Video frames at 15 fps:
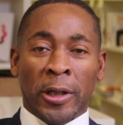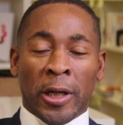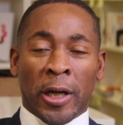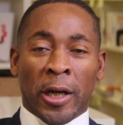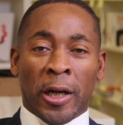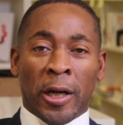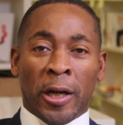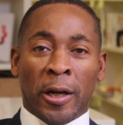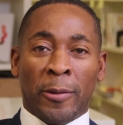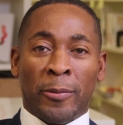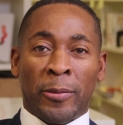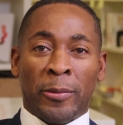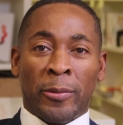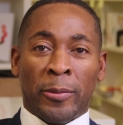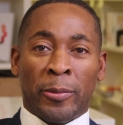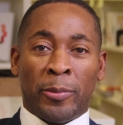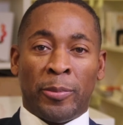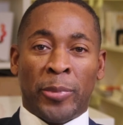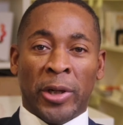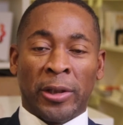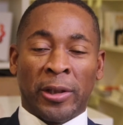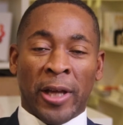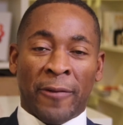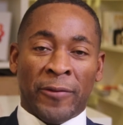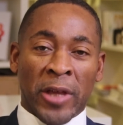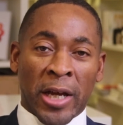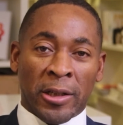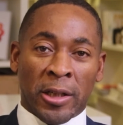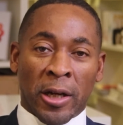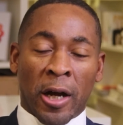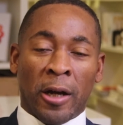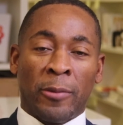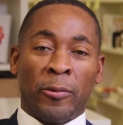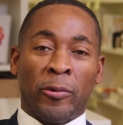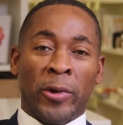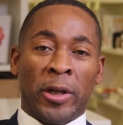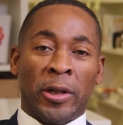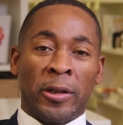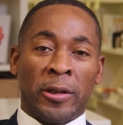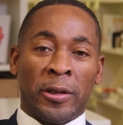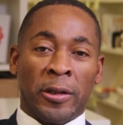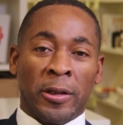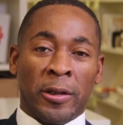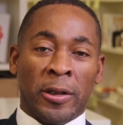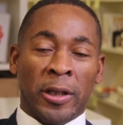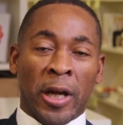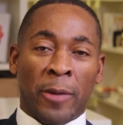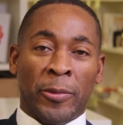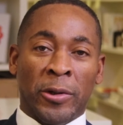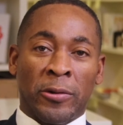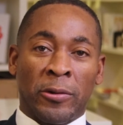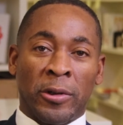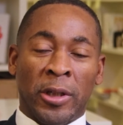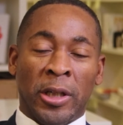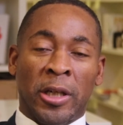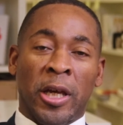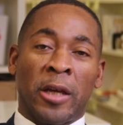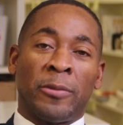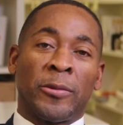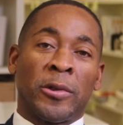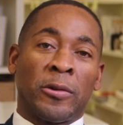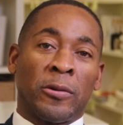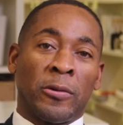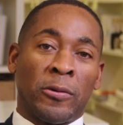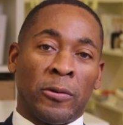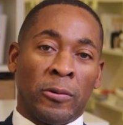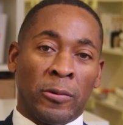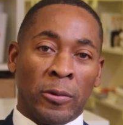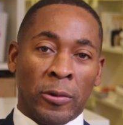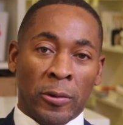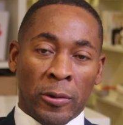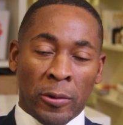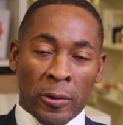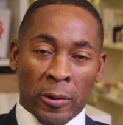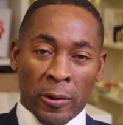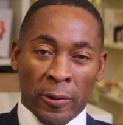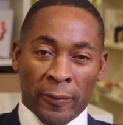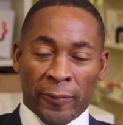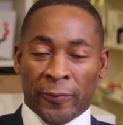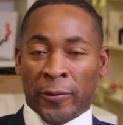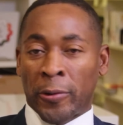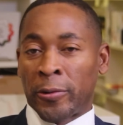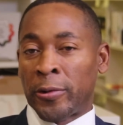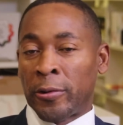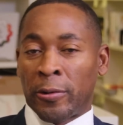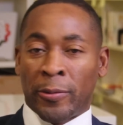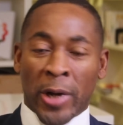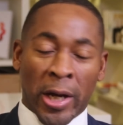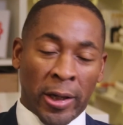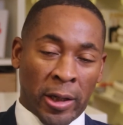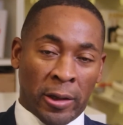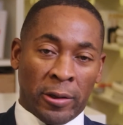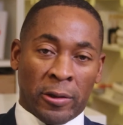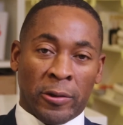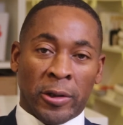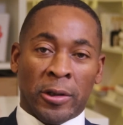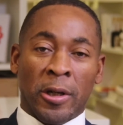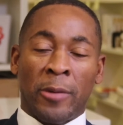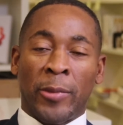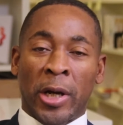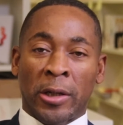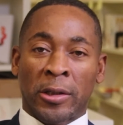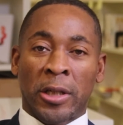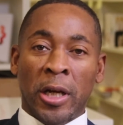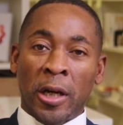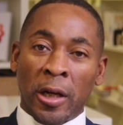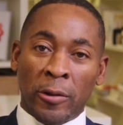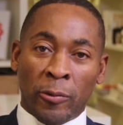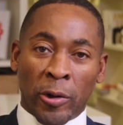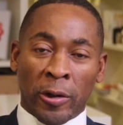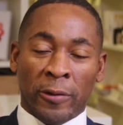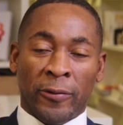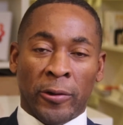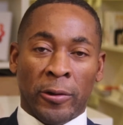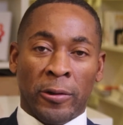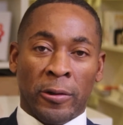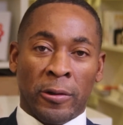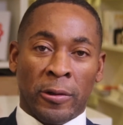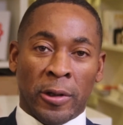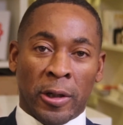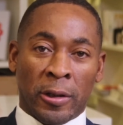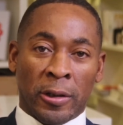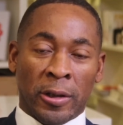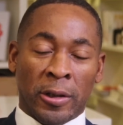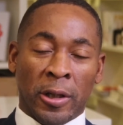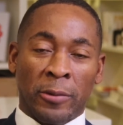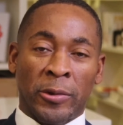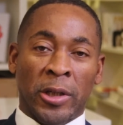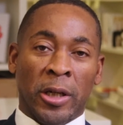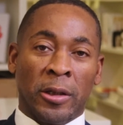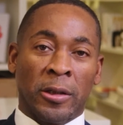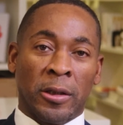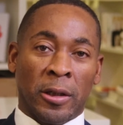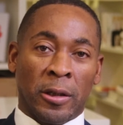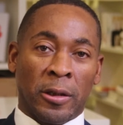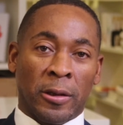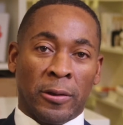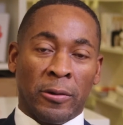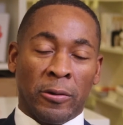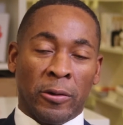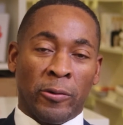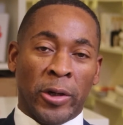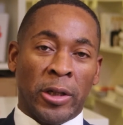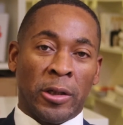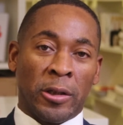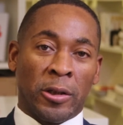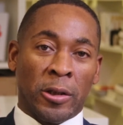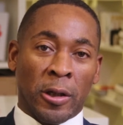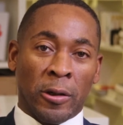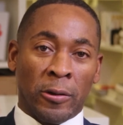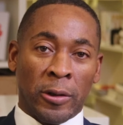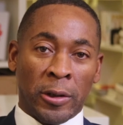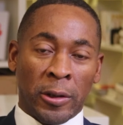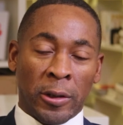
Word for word: Um, but left that job when the opportunity came to further my interest on Basquiat and work further on the subject uh, through the Whitney show.